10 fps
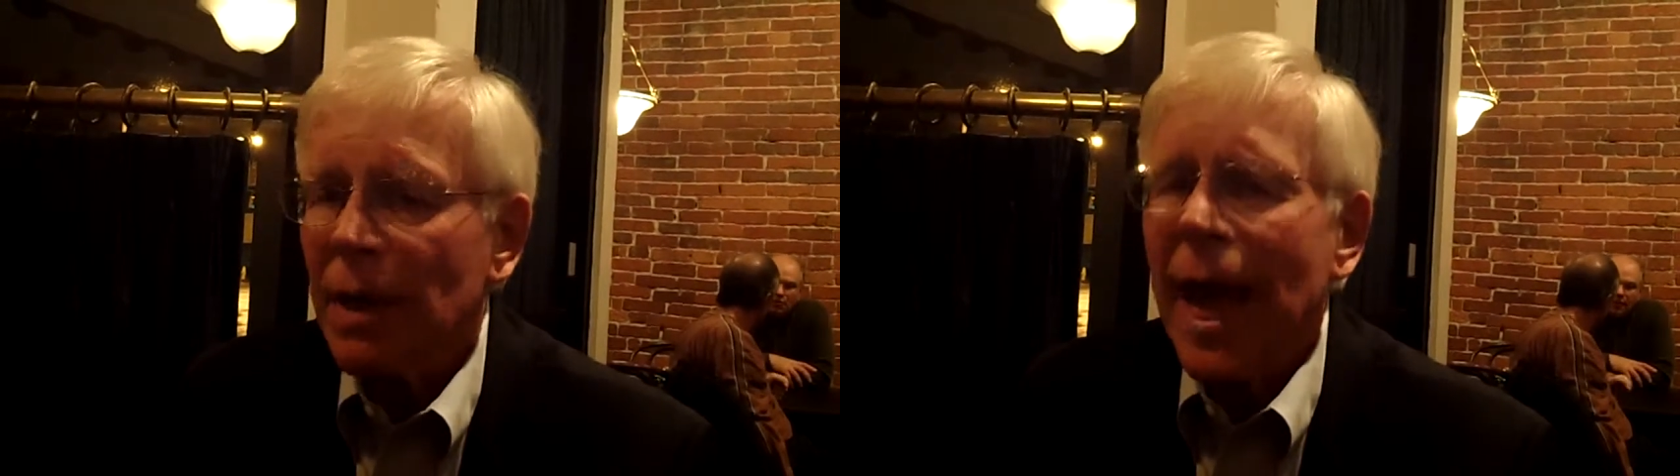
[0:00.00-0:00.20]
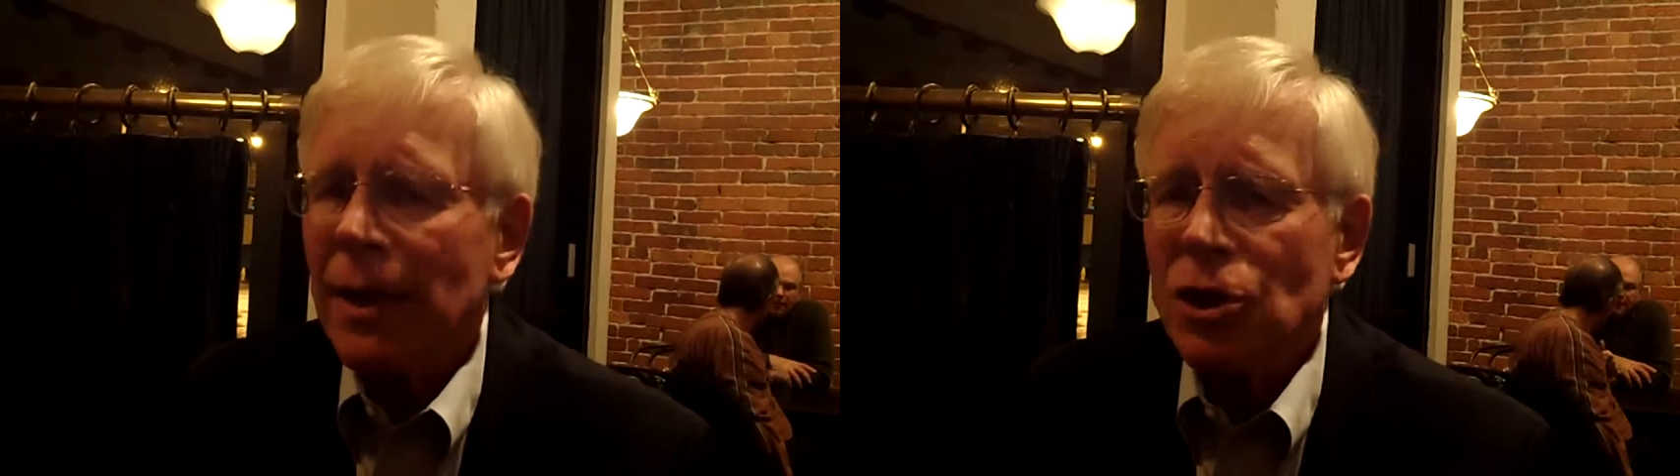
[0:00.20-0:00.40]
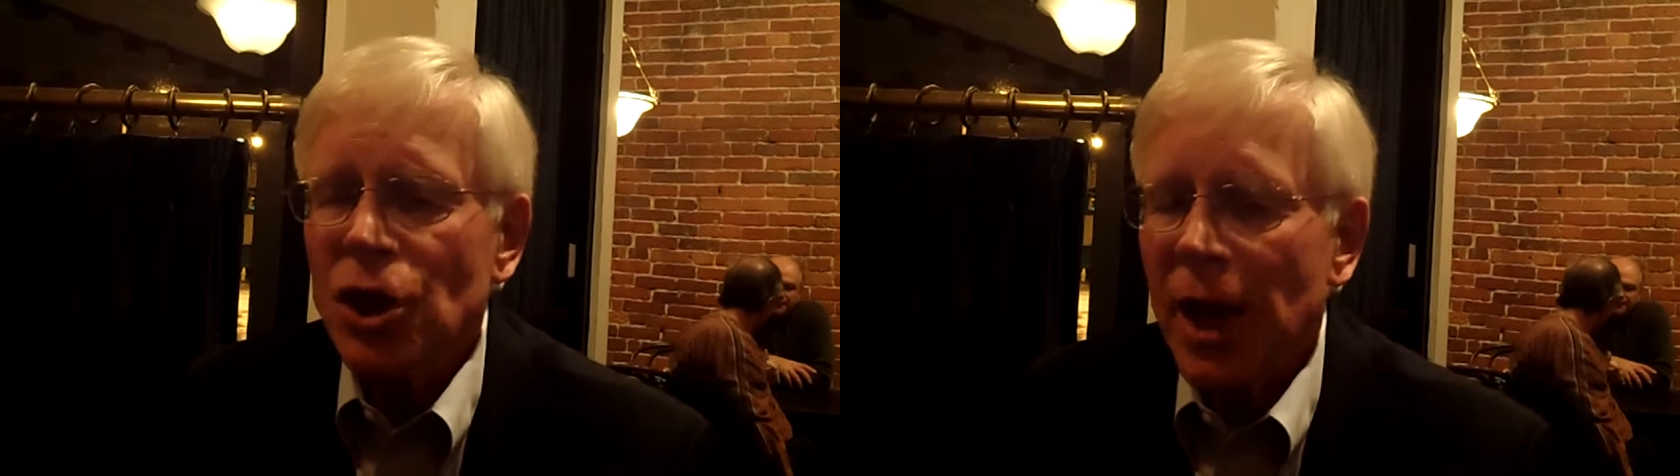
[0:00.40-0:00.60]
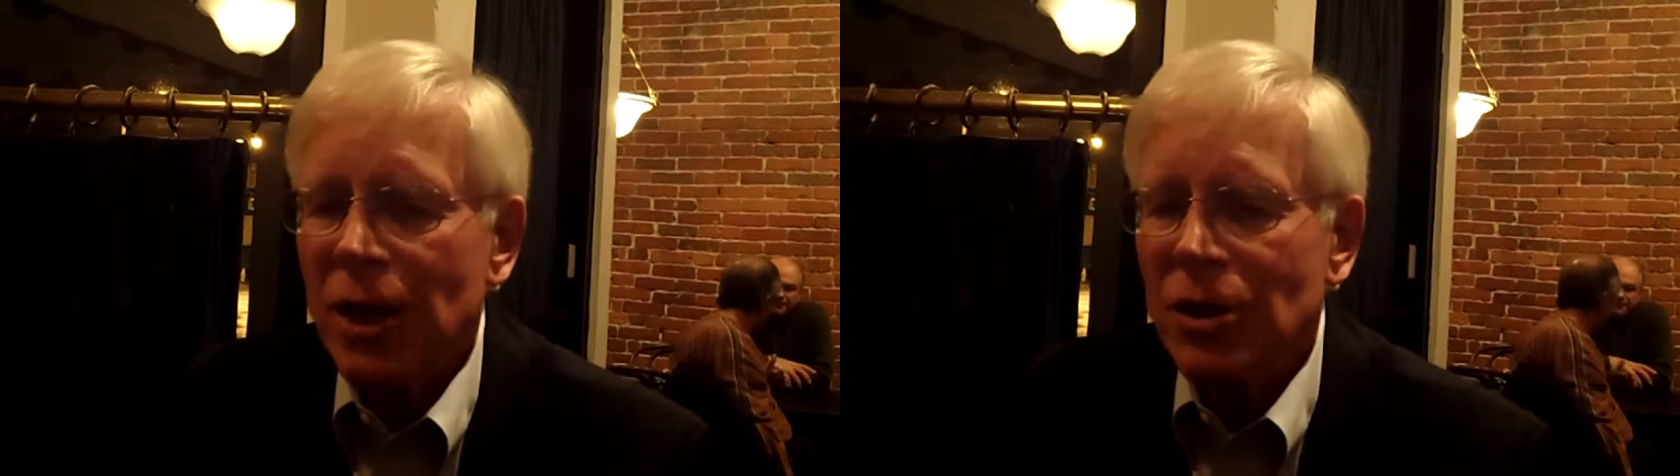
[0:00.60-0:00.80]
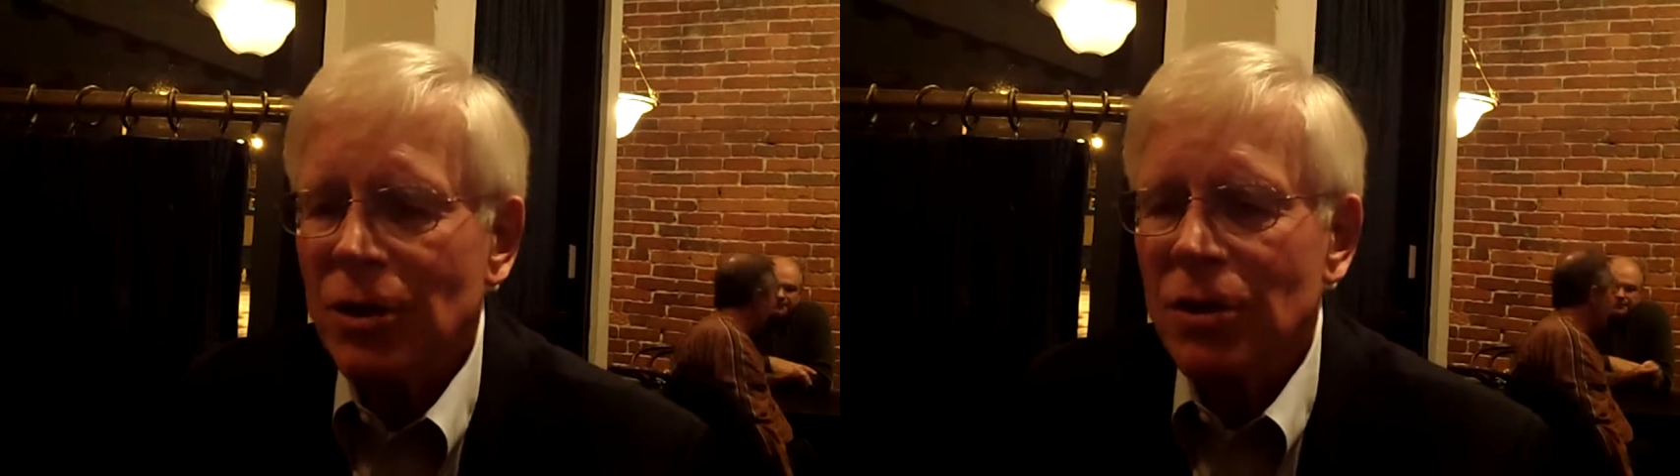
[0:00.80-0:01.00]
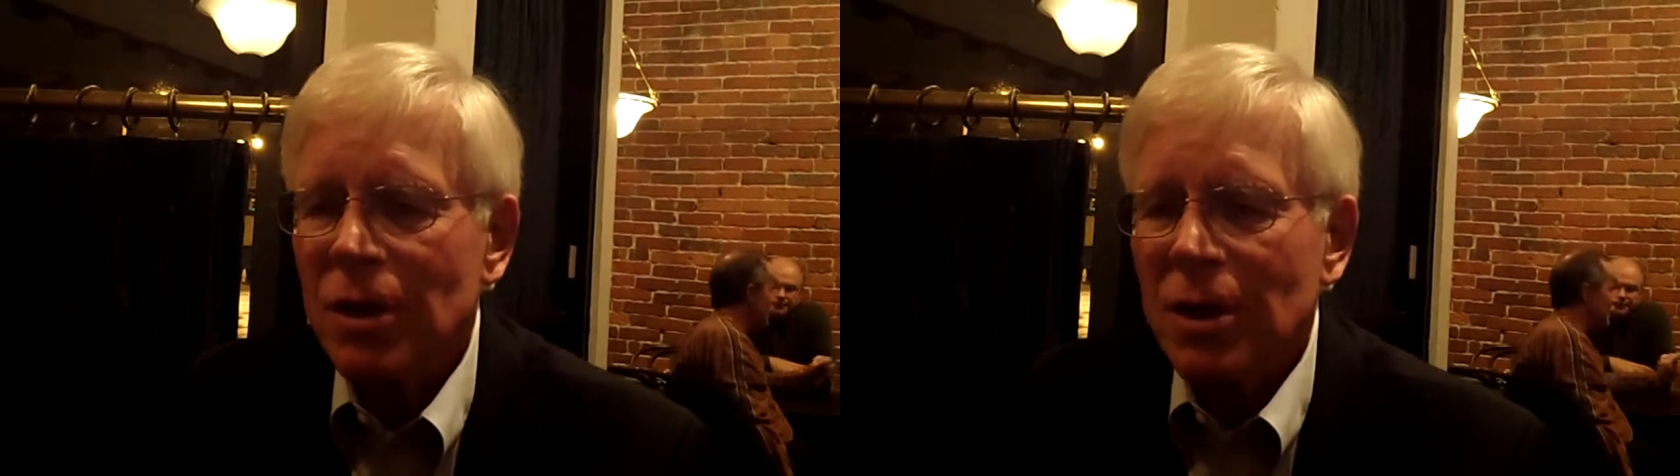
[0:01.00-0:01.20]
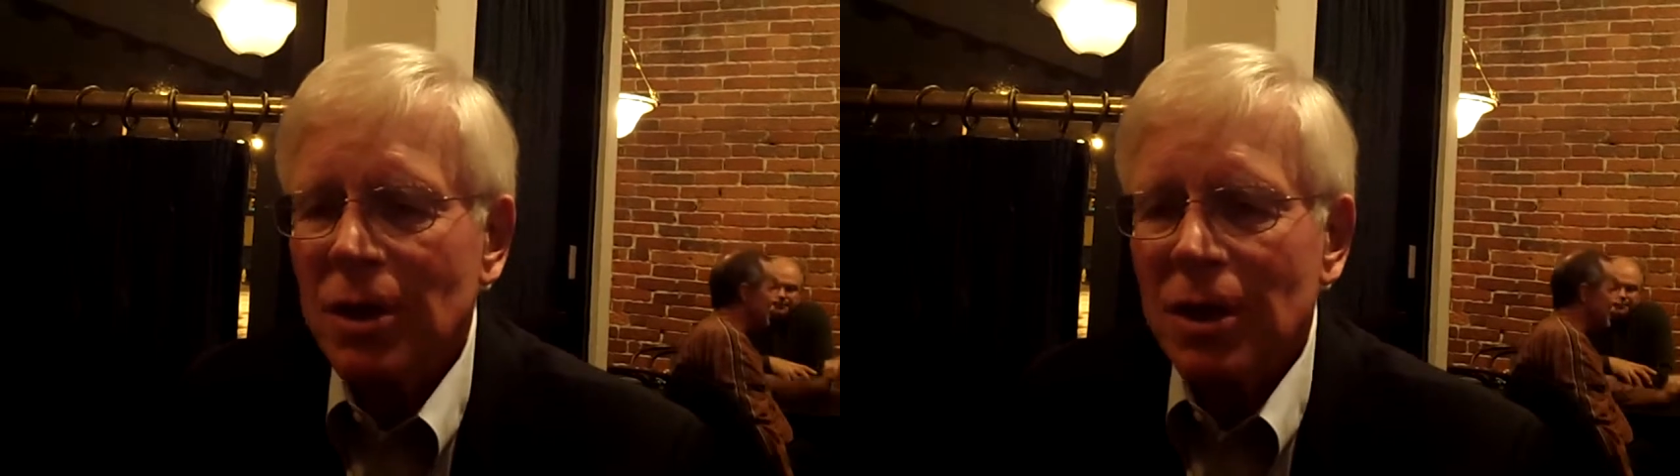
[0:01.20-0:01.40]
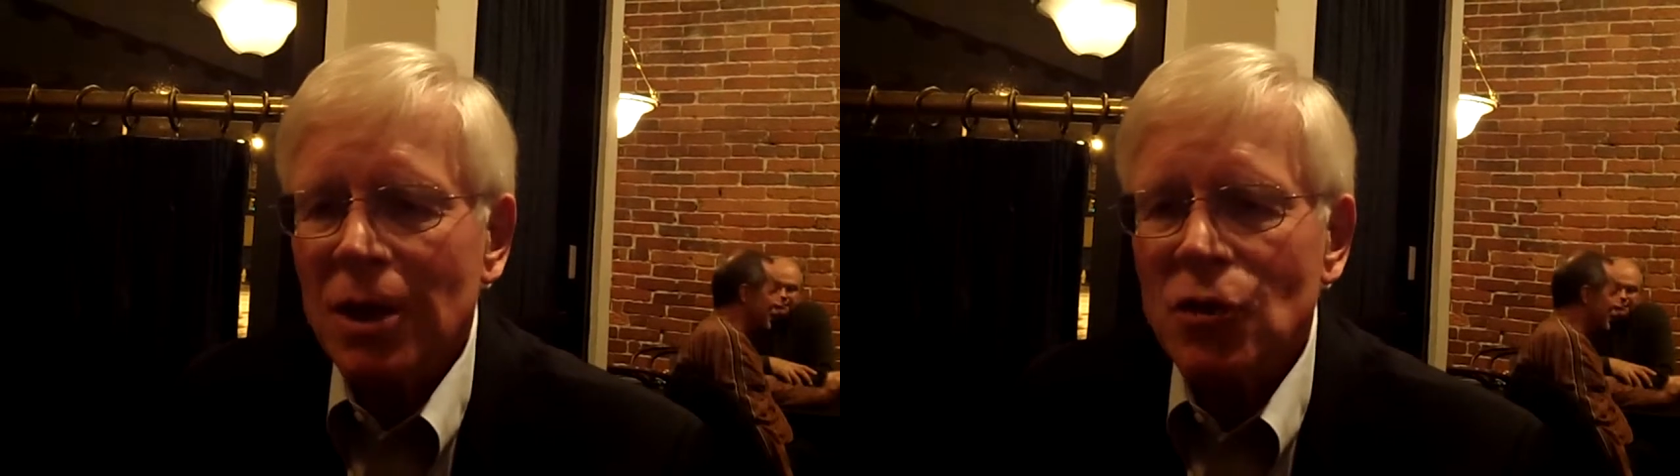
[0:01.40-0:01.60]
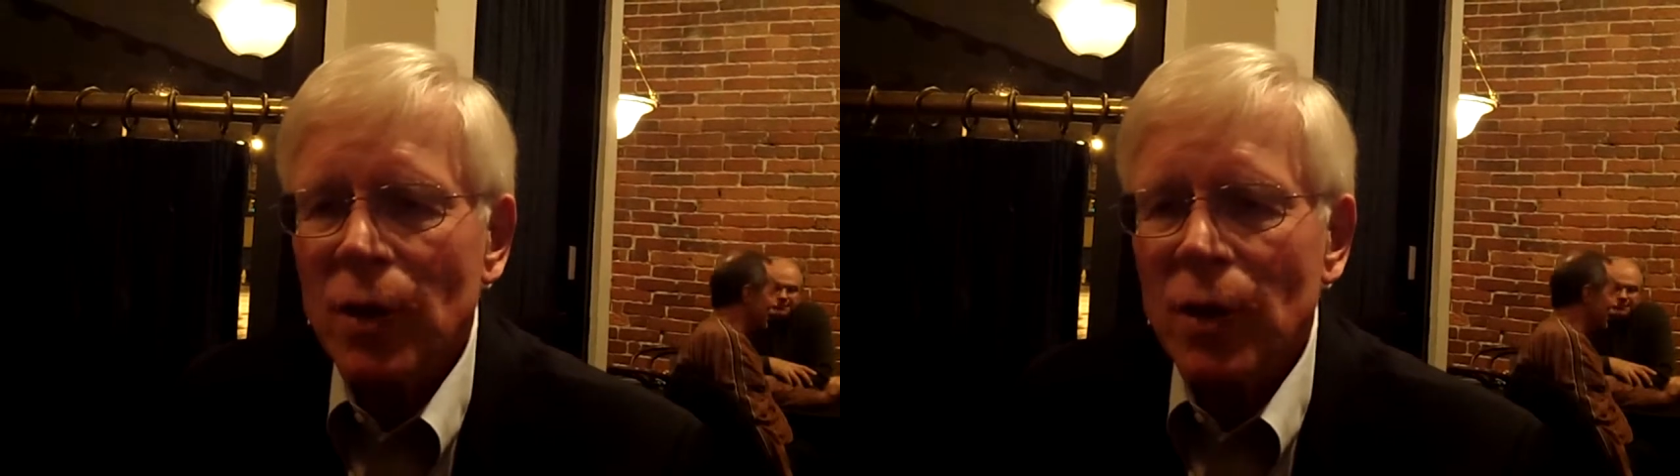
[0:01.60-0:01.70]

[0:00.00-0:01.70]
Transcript: Latin jazz is, is